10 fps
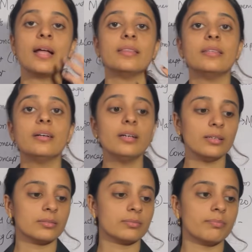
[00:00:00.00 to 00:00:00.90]
The
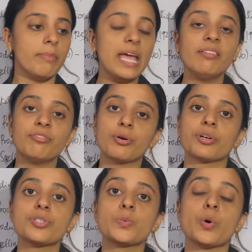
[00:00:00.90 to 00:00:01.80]
main
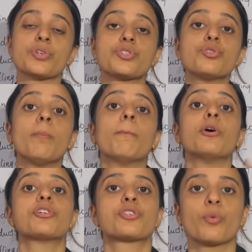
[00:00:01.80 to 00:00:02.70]
focus was to
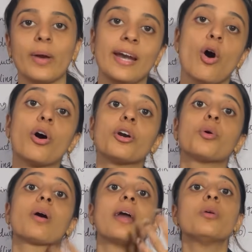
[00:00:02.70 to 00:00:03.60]
persuade or
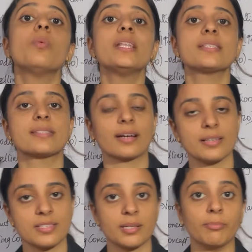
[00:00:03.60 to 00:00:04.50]
to convince the
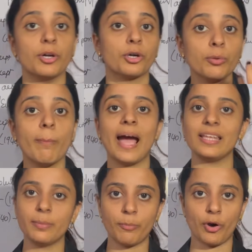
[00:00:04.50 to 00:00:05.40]
customer to buy
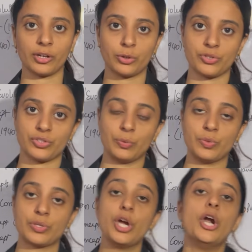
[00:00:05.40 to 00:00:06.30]
the product or
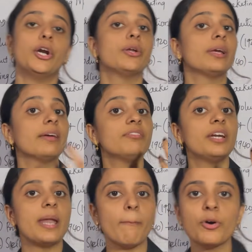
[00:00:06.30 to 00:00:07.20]
service, to give
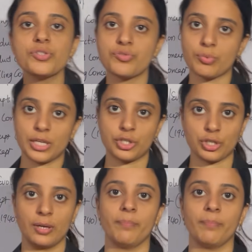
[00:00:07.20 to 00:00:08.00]
the demonstration,